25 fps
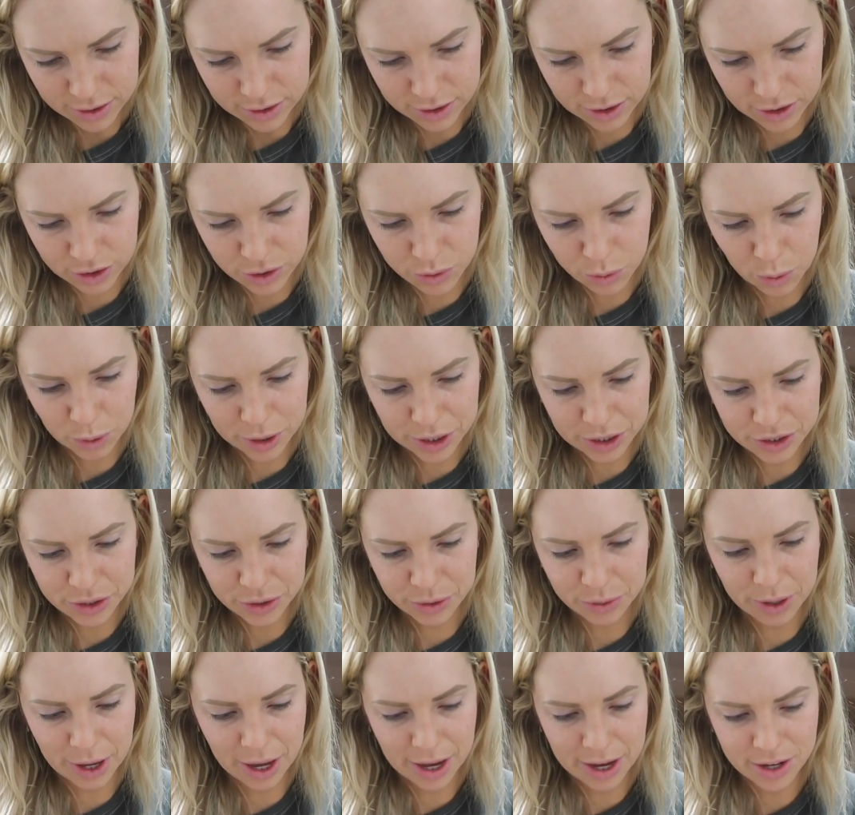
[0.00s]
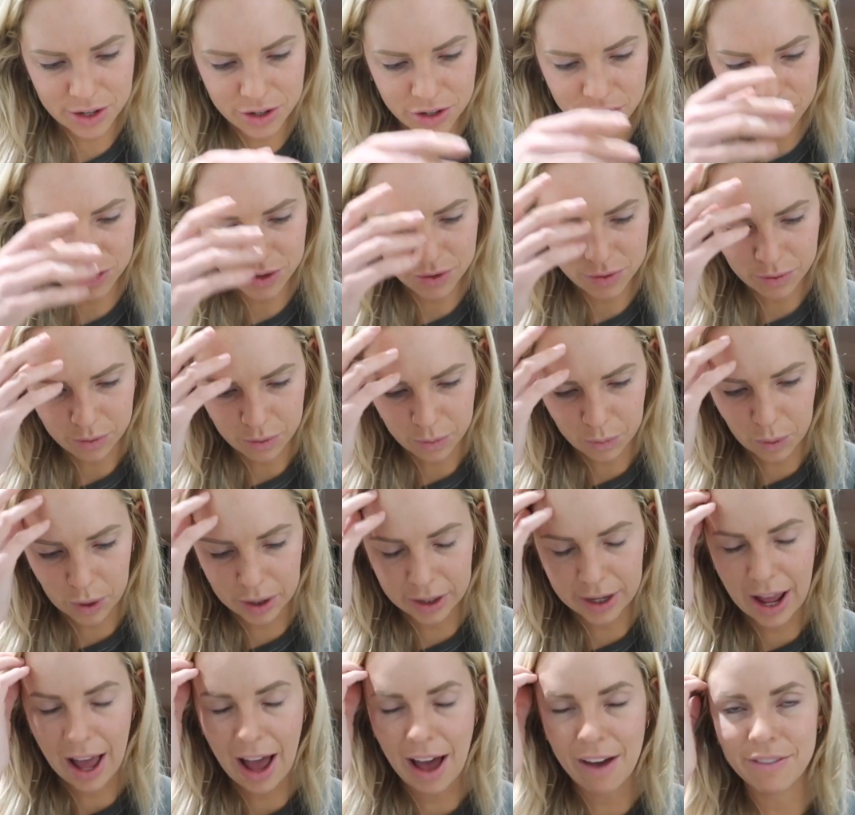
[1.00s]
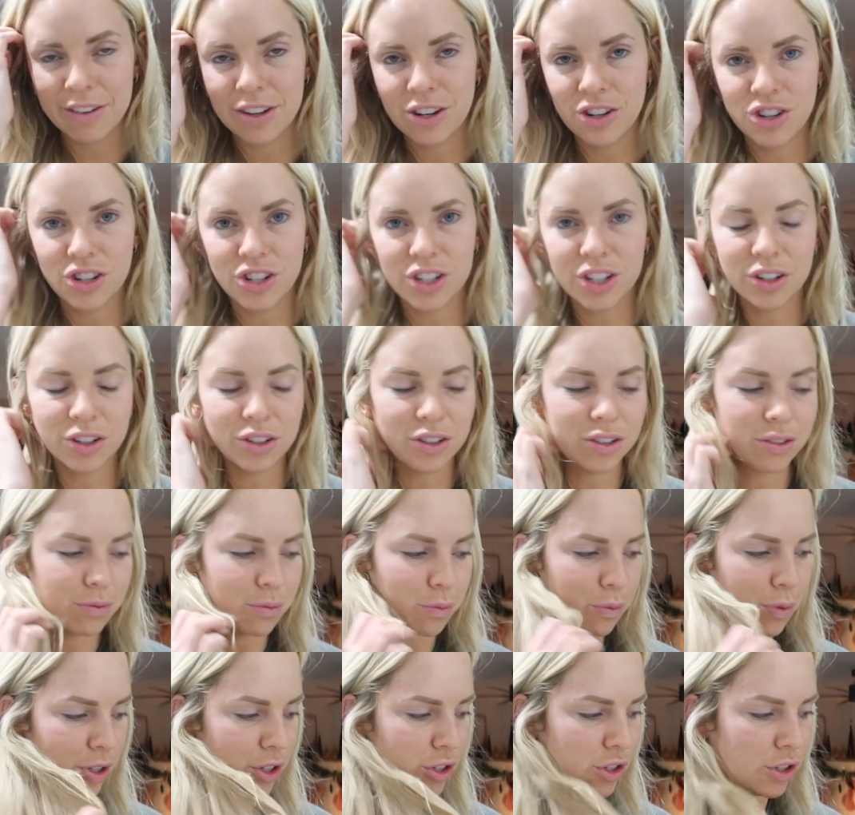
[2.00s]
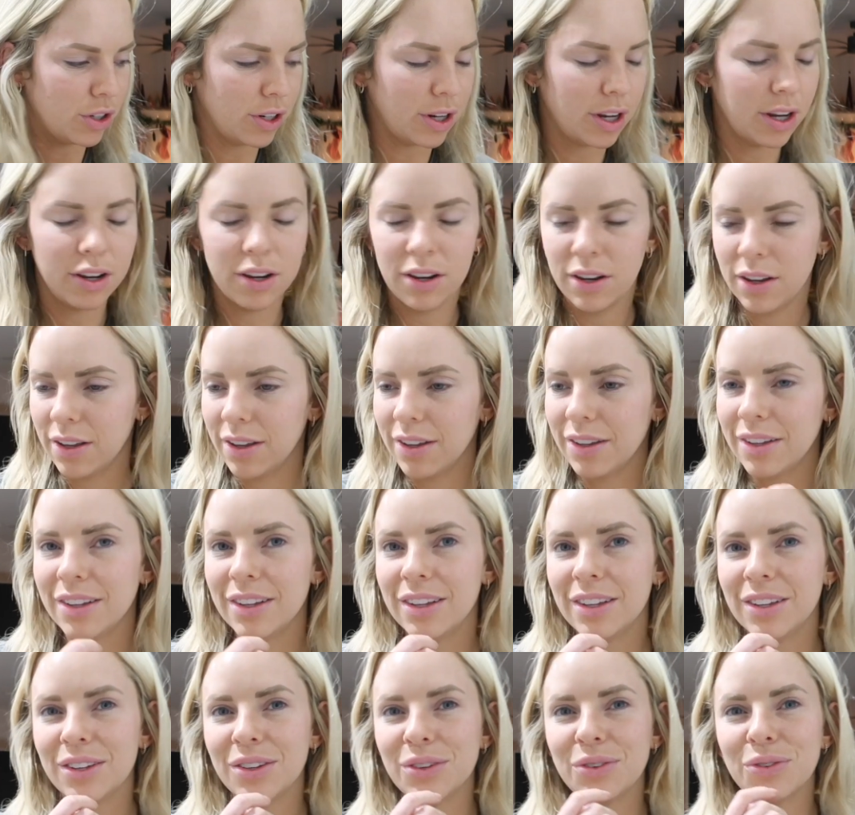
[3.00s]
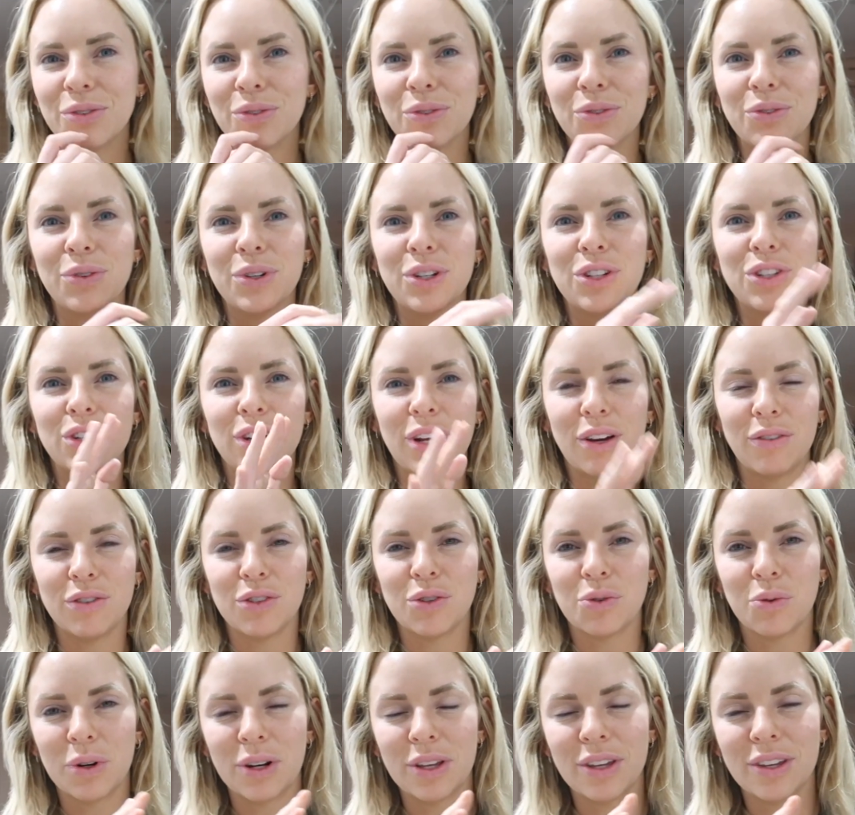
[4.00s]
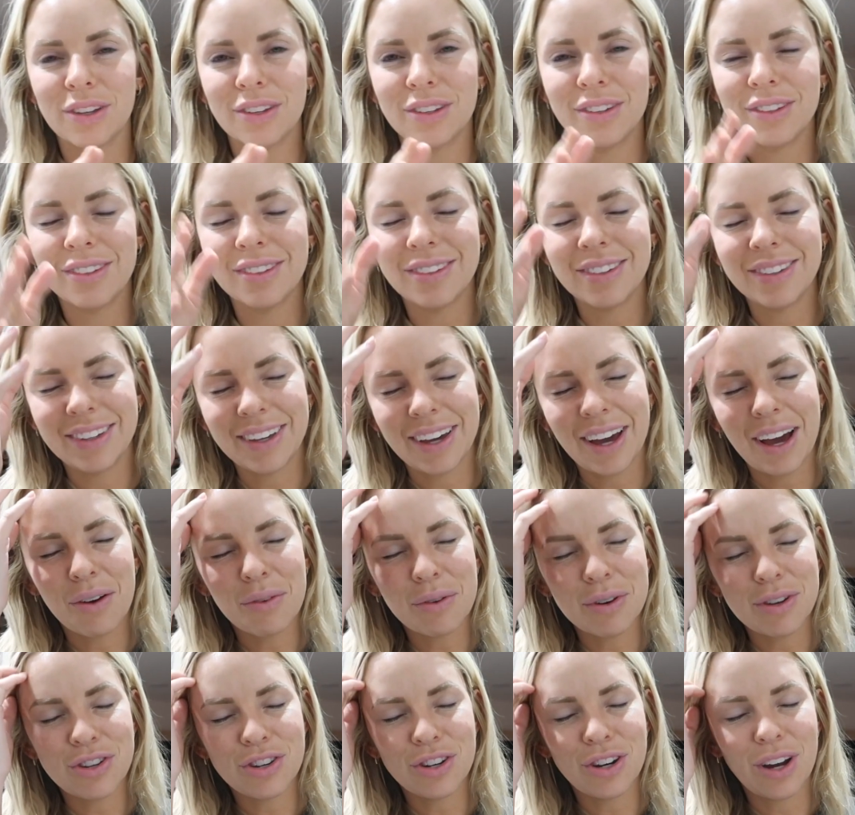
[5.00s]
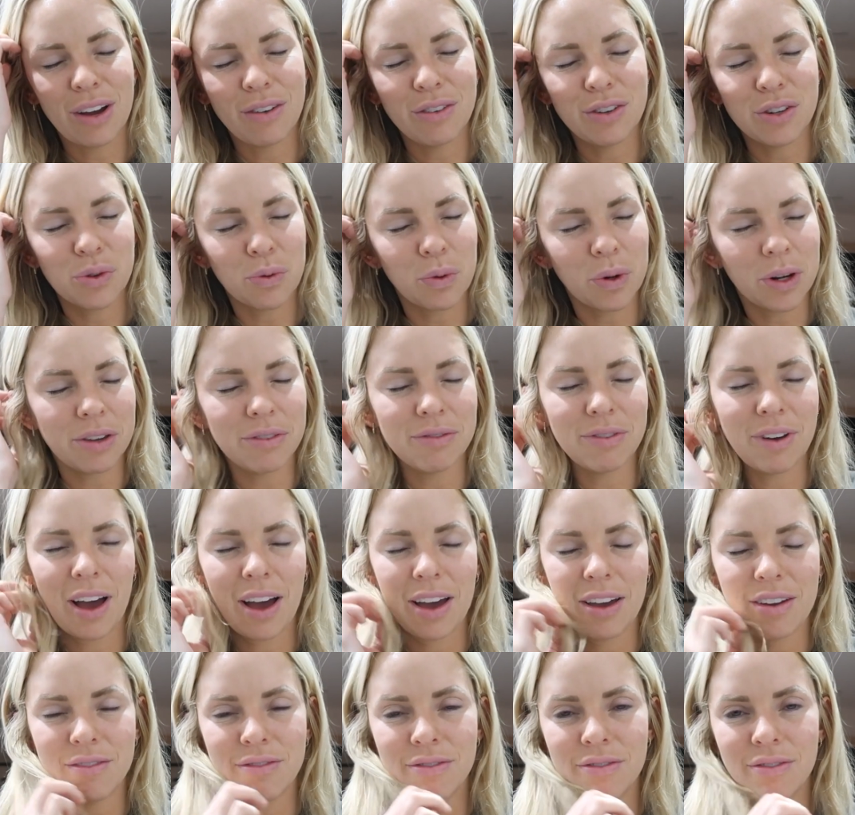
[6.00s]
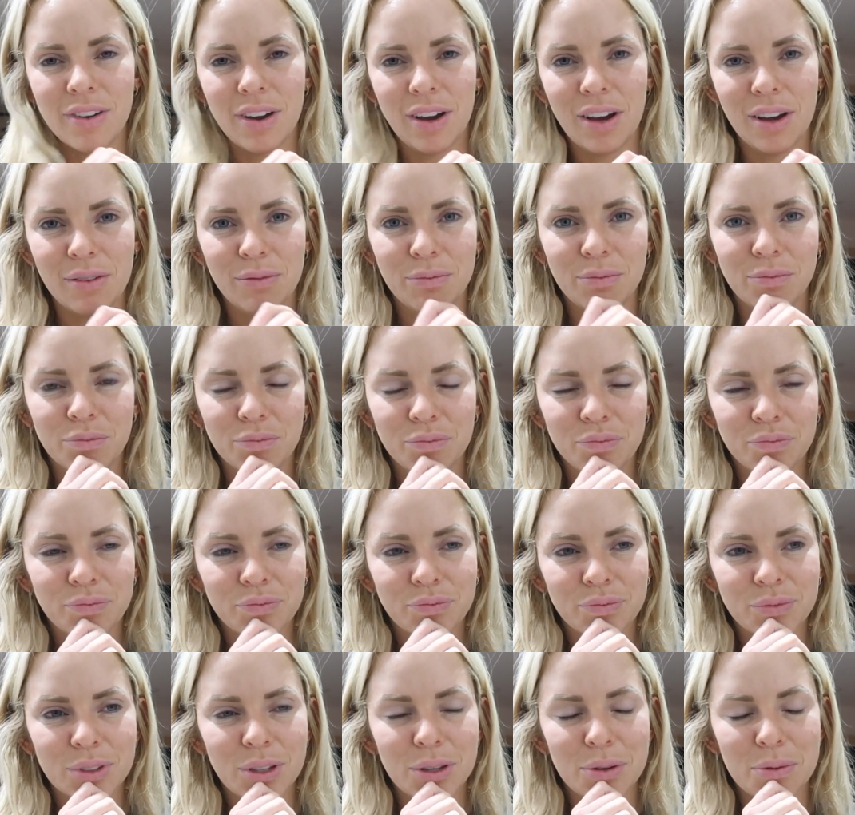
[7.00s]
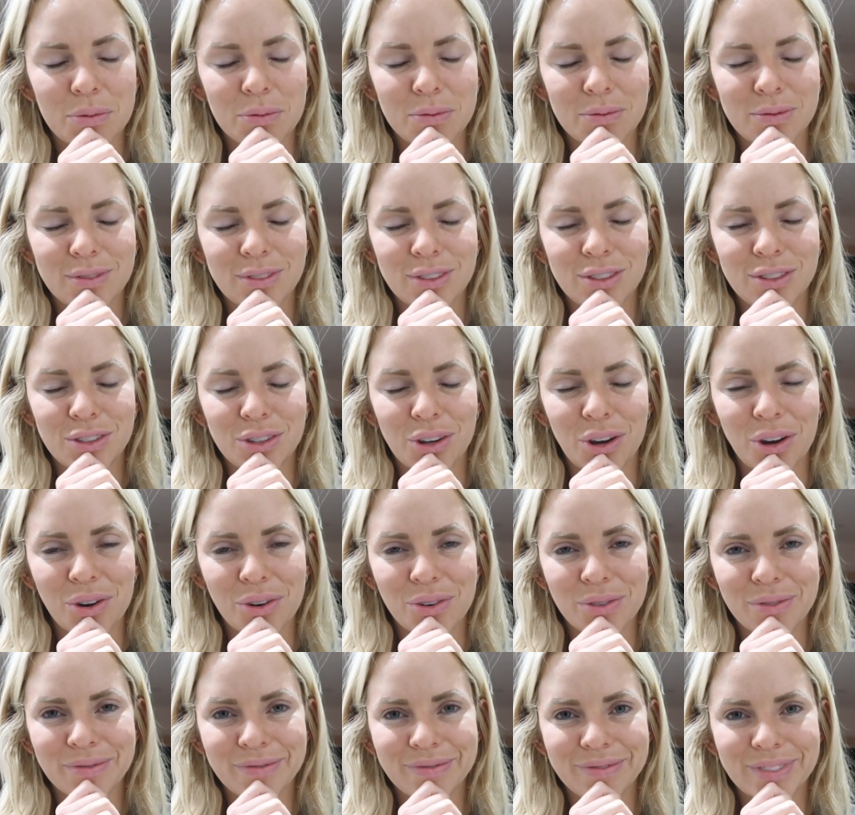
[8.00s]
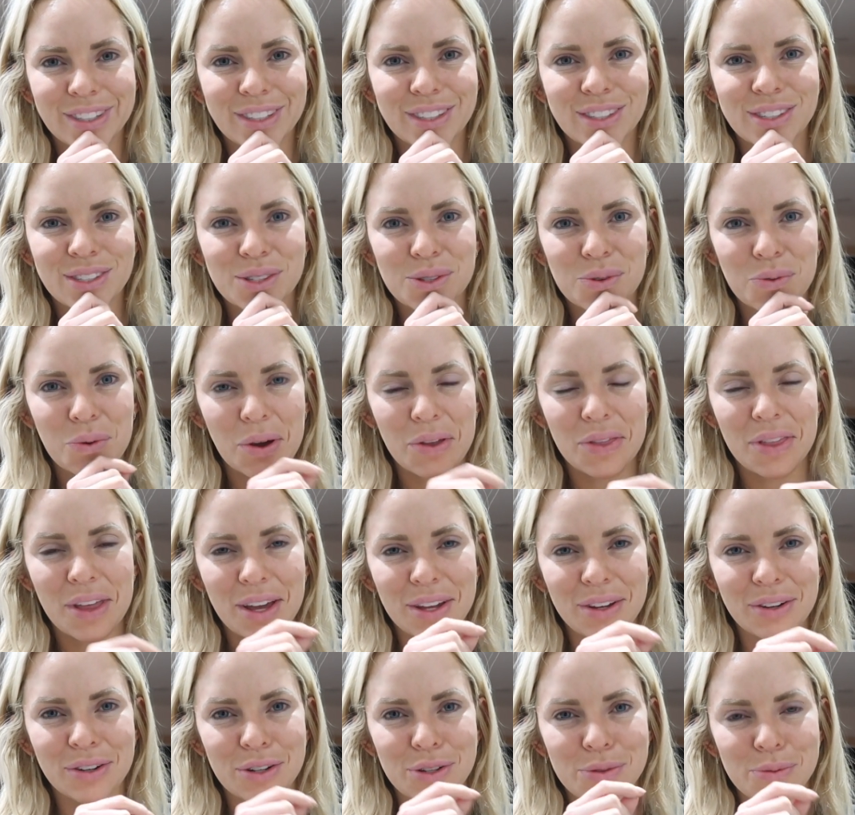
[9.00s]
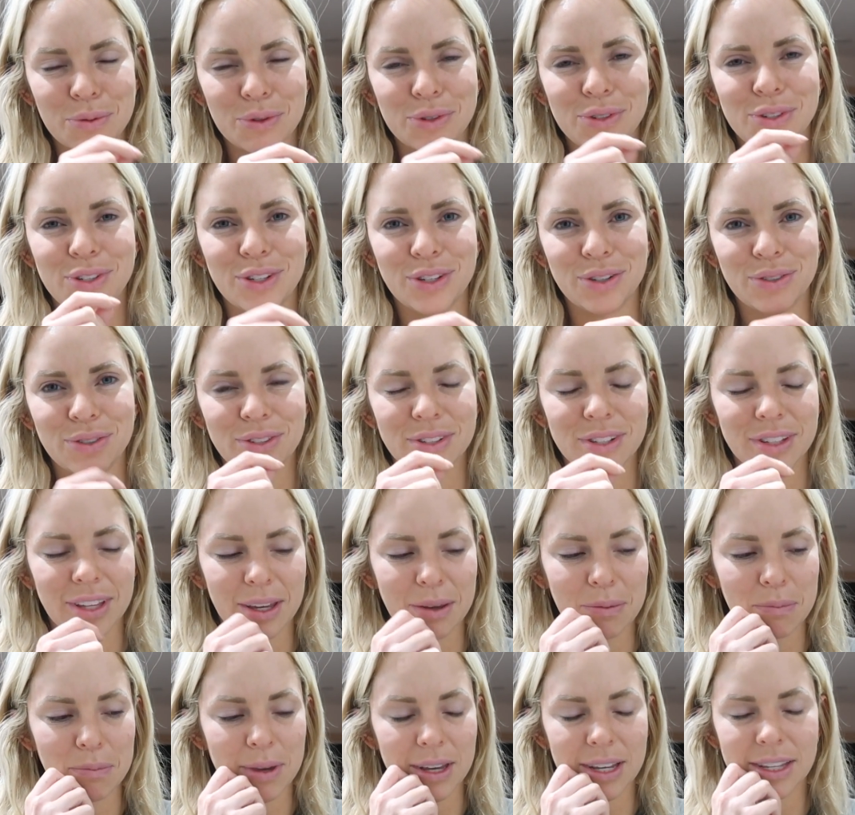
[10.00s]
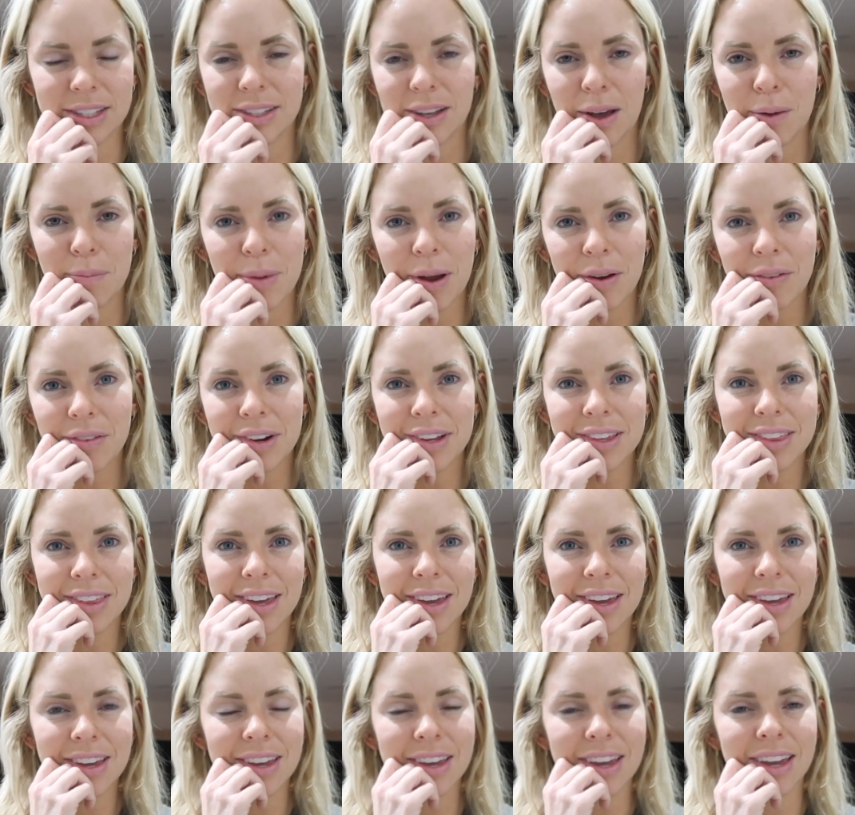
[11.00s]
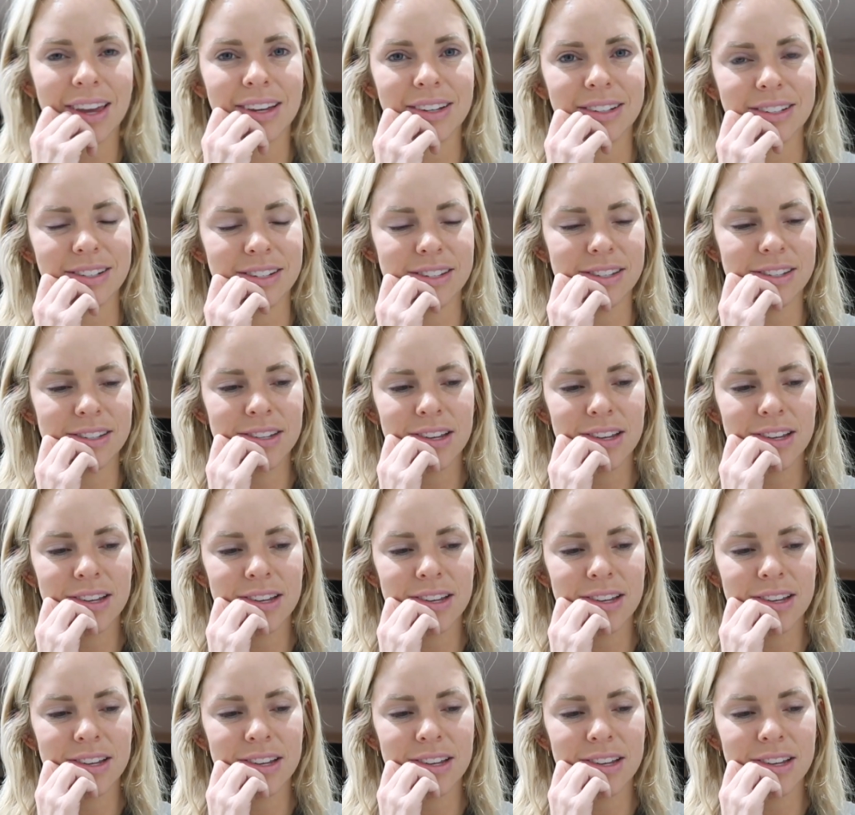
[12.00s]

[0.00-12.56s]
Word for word: The 22 gauge, one and a half inch needle. We We're should, right? we should have it's a 20. Smaller. Yeah, we should have a 25. Um, so this is the one that you're supposed to use to like mix up everything and